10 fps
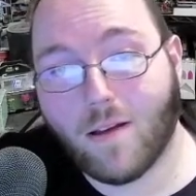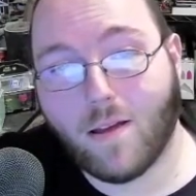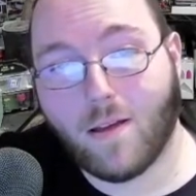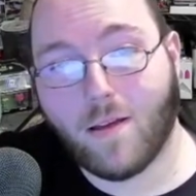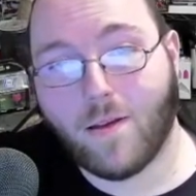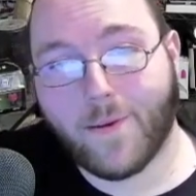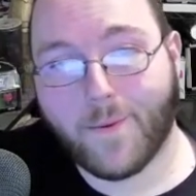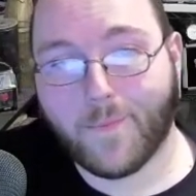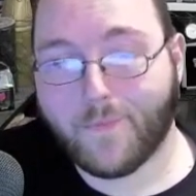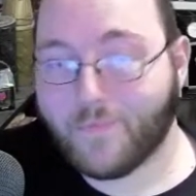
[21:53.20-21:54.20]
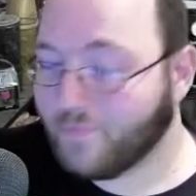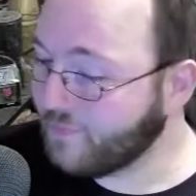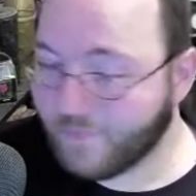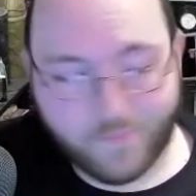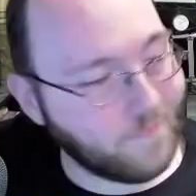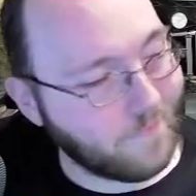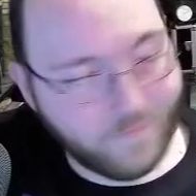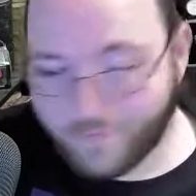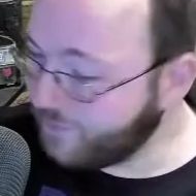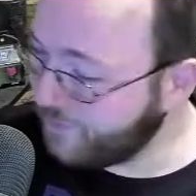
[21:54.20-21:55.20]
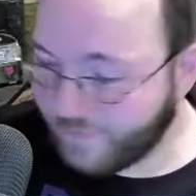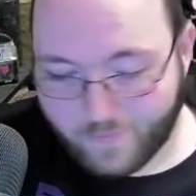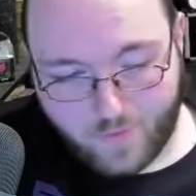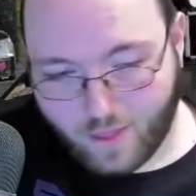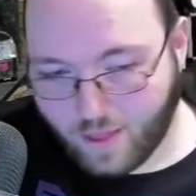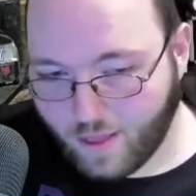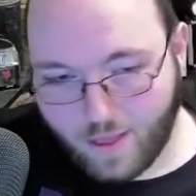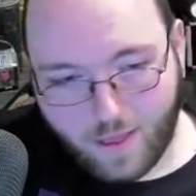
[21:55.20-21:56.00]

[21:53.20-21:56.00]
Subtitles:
No one is speaking in this clip.